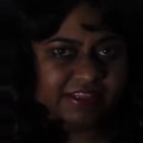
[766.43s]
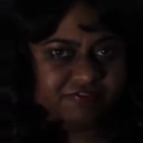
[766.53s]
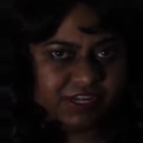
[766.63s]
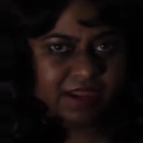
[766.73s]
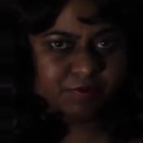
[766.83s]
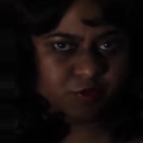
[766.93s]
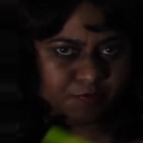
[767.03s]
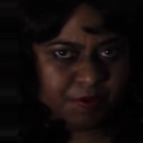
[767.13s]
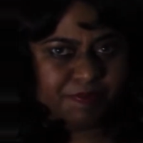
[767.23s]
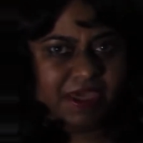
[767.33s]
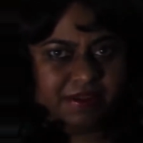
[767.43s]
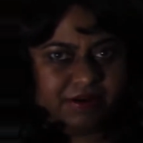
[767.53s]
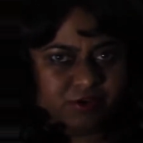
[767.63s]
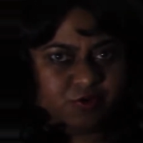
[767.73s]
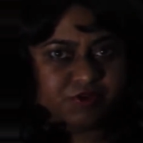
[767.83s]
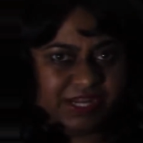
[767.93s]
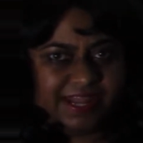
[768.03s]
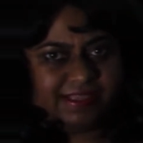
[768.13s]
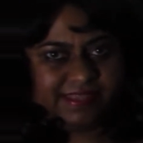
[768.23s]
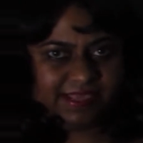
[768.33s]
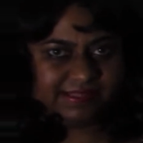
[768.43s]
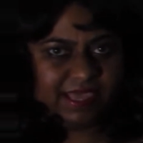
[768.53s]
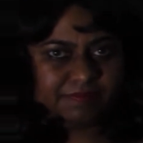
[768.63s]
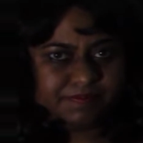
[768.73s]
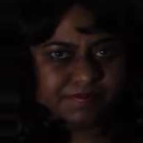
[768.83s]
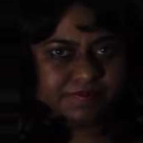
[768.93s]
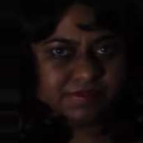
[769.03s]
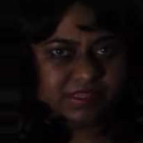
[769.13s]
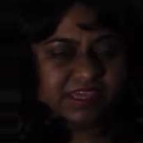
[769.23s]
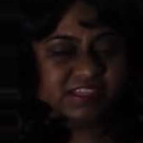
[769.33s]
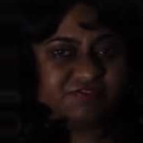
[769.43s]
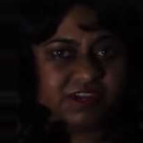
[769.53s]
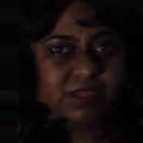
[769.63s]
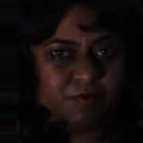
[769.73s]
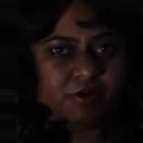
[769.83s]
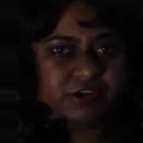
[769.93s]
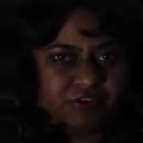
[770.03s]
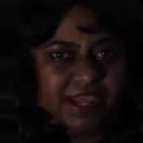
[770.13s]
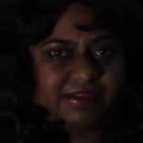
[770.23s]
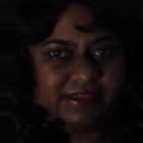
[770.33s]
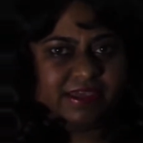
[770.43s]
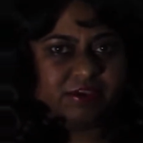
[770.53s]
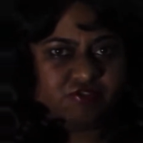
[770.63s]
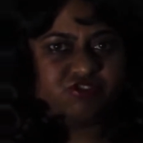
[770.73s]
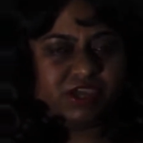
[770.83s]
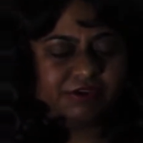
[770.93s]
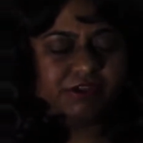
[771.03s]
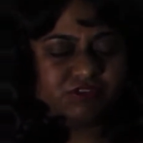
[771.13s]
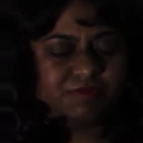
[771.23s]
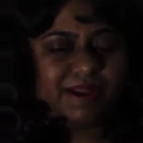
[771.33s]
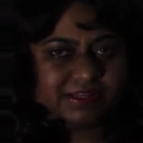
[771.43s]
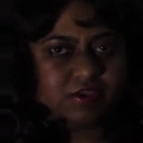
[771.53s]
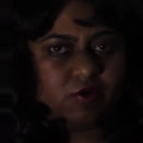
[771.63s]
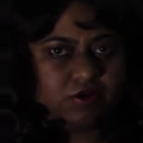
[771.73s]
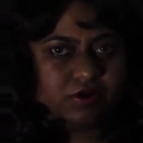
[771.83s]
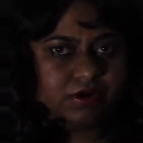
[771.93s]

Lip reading: enough time to prepare to retake the exam, it's very important to get a good GRE or GMAT score.